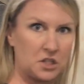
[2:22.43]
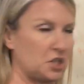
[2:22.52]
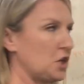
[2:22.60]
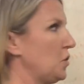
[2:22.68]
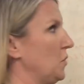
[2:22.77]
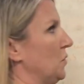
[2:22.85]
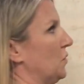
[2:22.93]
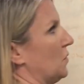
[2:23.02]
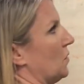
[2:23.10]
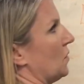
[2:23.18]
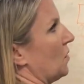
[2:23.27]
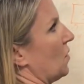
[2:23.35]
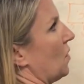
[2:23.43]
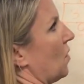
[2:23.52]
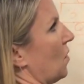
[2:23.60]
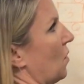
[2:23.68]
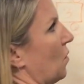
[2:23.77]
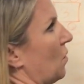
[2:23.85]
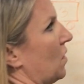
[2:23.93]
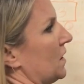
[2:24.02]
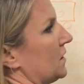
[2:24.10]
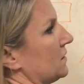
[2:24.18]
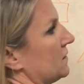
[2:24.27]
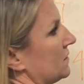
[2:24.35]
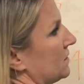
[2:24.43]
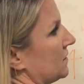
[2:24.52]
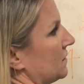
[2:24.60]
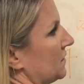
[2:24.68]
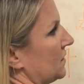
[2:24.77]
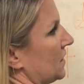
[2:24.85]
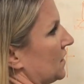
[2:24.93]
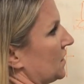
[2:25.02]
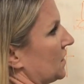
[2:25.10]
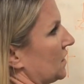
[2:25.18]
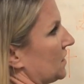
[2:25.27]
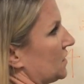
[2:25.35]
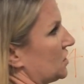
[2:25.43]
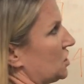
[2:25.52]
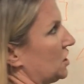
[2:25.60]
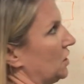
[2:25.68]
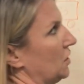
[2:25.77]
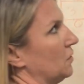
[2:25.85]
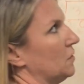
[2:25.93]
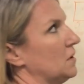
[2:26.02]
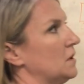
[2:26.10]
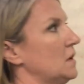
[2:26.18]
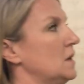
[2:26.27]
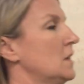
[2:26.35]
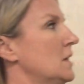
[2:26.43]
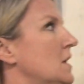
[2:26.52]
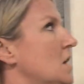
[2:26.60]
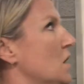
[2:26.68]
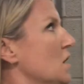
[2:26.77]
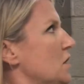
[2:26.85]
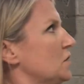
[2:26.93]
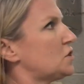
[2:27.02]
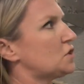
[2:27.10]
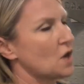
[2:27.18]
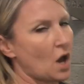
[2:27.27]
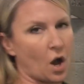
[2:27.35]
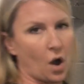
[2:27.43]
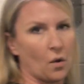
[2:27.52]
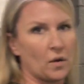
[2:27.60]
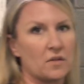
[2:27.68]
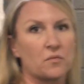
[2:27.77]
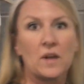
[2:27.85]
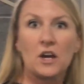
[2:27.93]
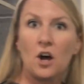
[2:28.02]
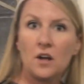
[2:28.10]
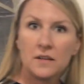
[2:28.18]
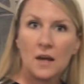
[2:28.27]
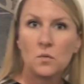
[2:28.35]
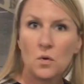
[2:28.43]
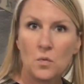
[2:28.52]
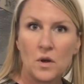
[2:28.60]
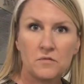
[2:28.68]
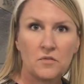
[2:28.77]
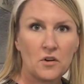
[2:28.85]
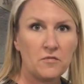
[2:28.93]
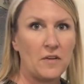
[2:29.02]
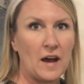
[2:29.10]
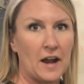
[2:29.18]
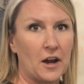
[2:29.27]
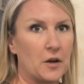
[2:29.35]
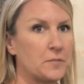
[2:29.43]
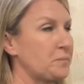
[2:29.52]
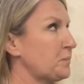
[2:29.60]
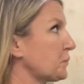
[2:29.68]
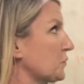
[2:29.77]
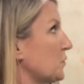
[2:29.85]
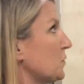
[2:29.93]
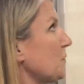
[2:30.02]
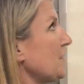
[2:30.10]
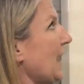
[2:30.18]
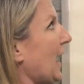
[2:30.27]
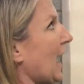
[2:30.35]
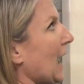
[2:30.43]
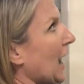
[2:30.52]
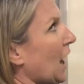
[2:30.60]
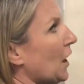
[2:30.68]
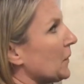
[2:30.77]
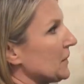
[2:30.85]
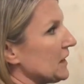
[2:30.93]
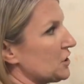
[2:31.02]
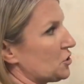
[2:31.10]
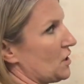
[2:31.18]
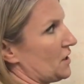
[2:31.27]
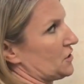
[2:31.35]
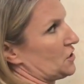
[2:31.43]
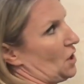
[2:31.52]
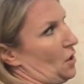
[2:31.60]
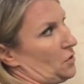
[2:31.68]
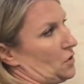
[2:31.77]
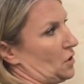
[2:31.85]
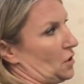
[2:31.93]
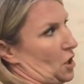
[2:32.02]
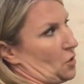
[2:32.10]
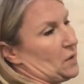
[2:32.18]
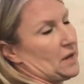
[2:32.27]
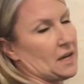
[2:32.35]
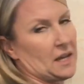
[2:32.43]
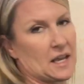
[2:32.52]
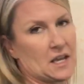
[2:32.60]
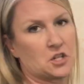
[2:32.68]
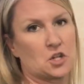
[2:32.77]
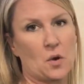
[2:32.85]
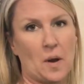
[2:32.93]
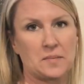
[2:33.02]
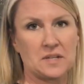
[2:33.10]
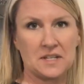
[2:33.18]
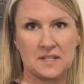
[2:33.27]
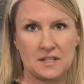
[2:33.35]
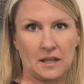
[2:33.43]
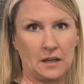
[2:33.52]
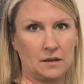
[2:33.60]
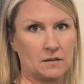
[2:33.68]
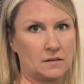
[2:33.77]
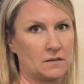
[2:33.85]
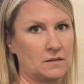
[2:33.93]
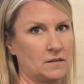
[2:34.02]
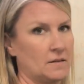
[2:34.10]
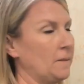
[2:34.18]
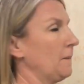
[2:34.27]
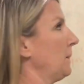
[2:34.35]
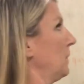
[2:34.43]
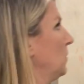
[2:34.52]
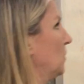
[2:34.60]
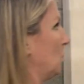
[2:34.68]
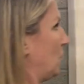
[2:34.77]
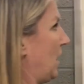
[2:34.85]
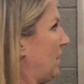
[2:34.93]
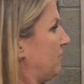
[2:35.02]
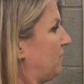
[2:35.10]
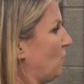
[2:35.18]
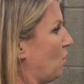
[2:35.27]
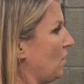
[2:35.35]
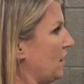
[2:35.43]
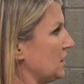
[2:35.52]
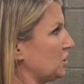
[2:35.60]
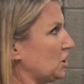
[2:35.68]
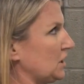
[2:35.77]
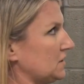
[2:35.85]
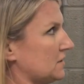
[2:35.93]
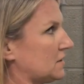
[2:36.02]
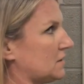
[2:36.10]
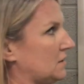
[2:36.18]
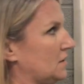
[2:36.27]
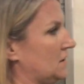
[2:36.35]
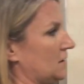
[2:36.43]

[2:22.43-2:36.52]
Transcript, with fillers: Two. One, two. So if we call 911 for a fire, how many trucks total are we going to get show up to the scene? We have four engines